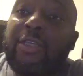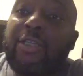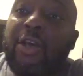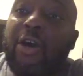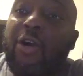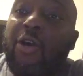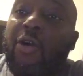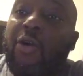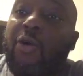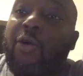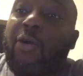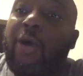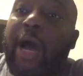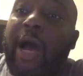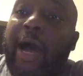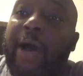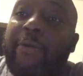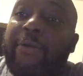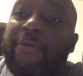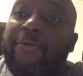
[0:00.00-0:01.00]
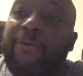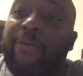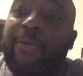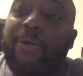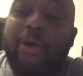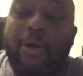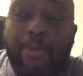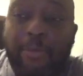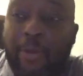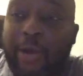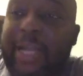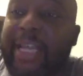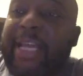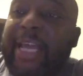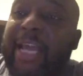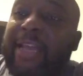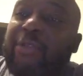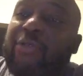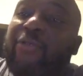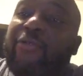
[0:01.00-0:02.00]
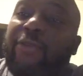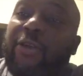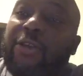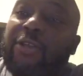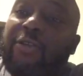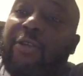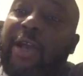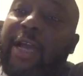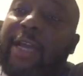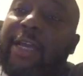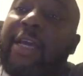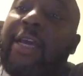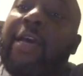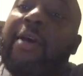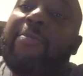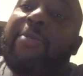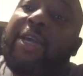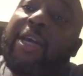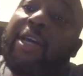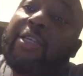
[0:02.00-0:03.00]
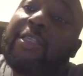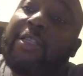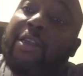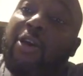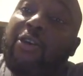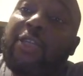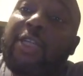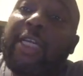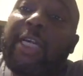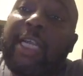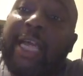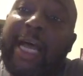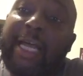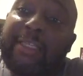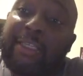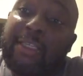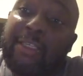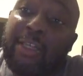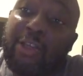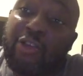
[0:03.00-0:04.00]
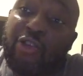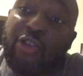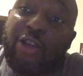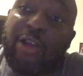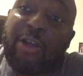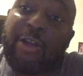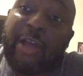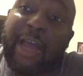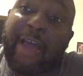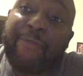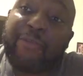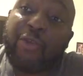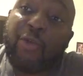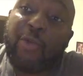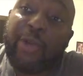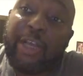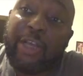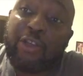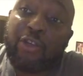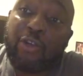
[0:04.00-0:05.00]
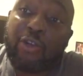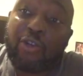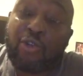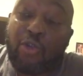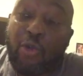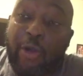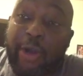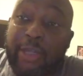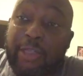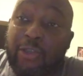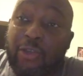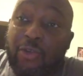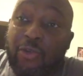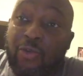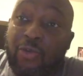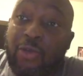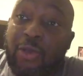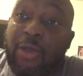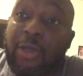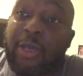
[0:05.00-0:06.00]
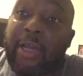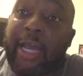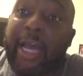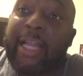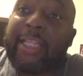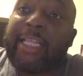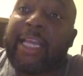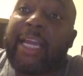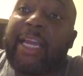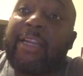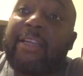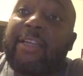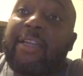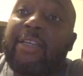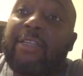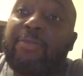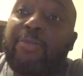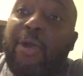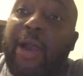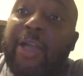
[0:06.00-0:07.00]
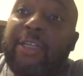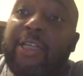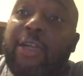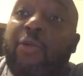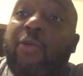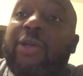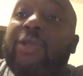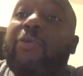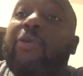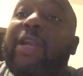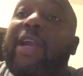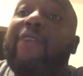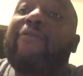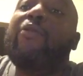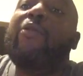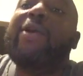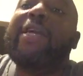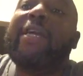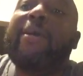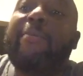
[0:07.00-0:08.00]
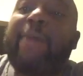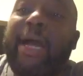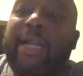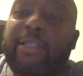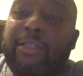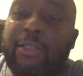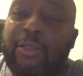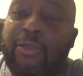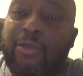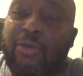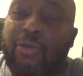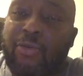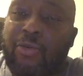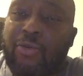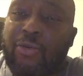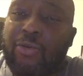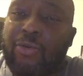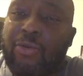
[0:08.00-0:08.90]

So or pre-K through first grade, because those are the classes that you're going to have to read your story to at the end of this project whenever we get back to school.